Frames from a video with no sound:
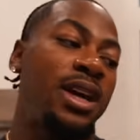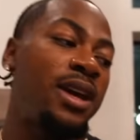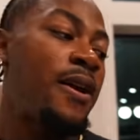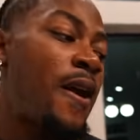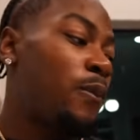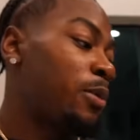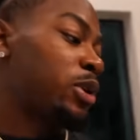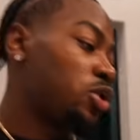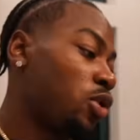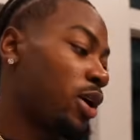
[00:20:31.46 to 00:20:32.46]
then I'm going to
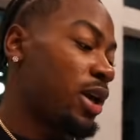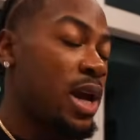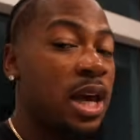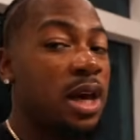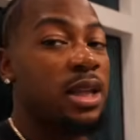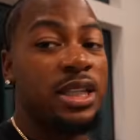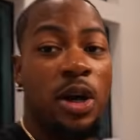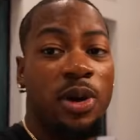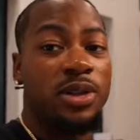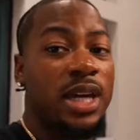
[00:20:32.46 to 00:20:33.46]
store it. And that's how
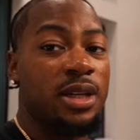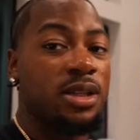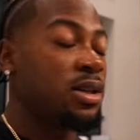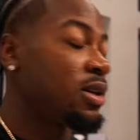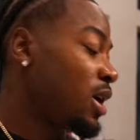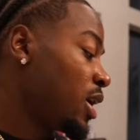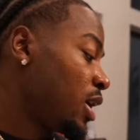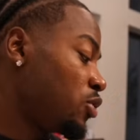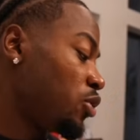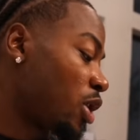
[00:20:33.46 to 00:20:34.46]
we're going to take it to
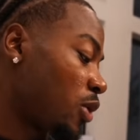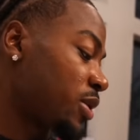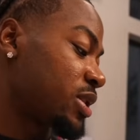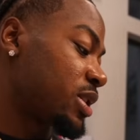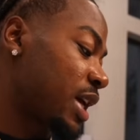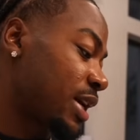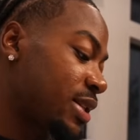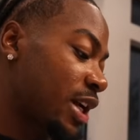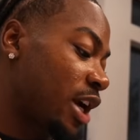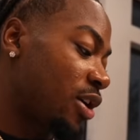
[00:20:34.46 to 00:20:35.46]
New York with us. Take it as a
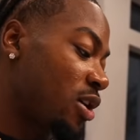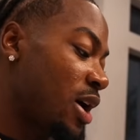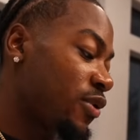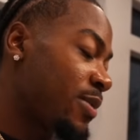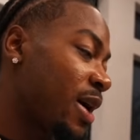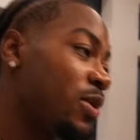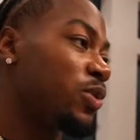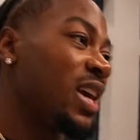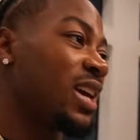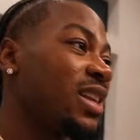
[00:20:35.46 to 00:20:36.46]
carry-on. Everybody
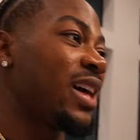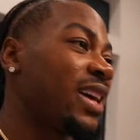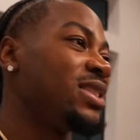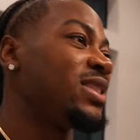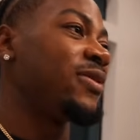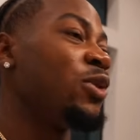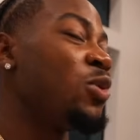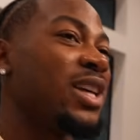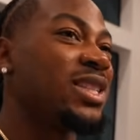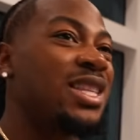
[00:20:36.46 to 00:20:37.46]
thinking like food
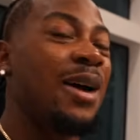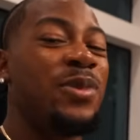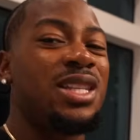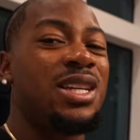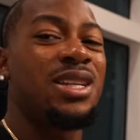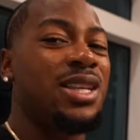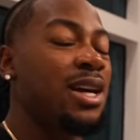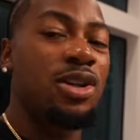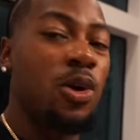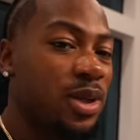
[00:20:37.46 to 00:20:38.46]
gets stopped at TSA.
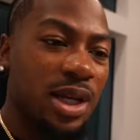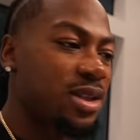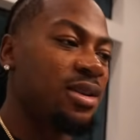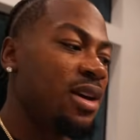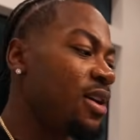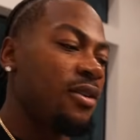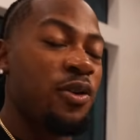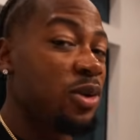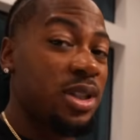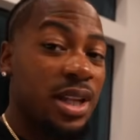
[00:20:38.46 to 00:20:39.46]
No, it doesn't.
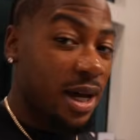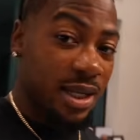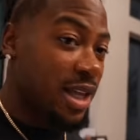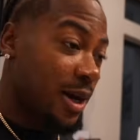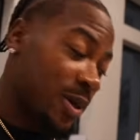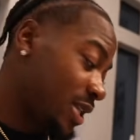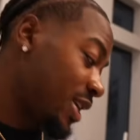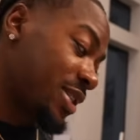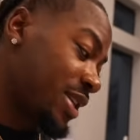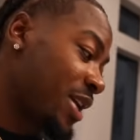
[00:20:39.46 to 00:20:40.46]
Food does not get stopped at
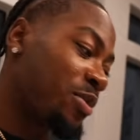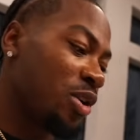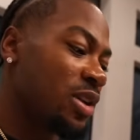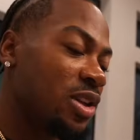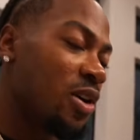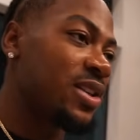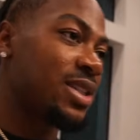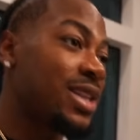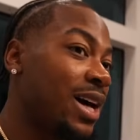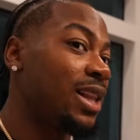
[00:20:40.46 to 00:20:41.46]
TSA, bro. As long as it's
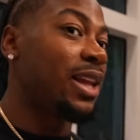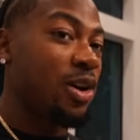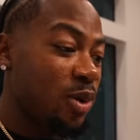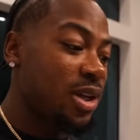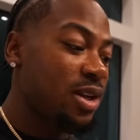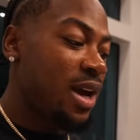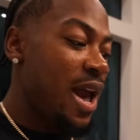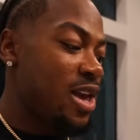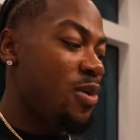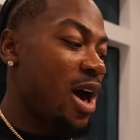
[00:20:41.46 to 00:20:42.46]
not liquid
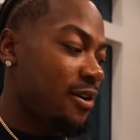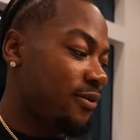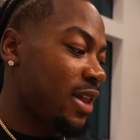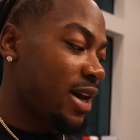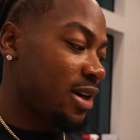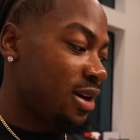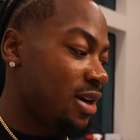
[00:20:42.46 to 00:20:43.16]
and you have like,